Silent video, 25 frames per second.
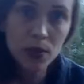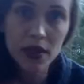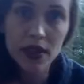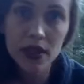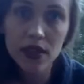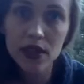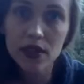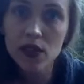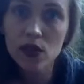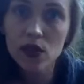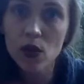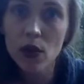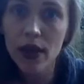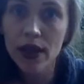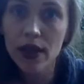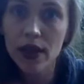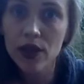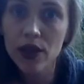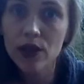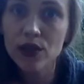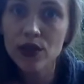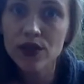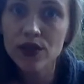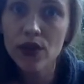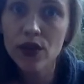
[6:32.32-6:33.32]
is quite
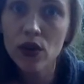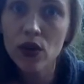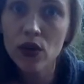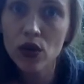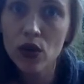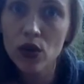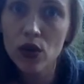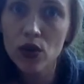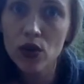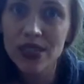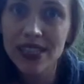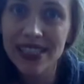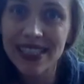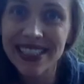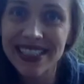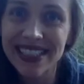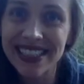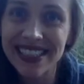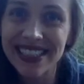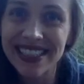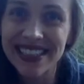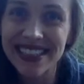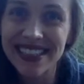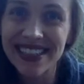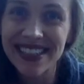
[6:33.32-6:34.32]
useful, golden
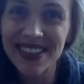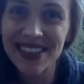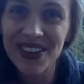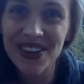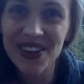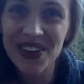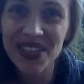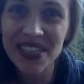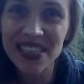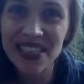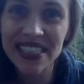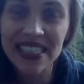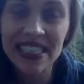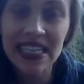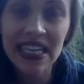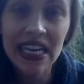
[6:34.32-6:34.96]
in the garden,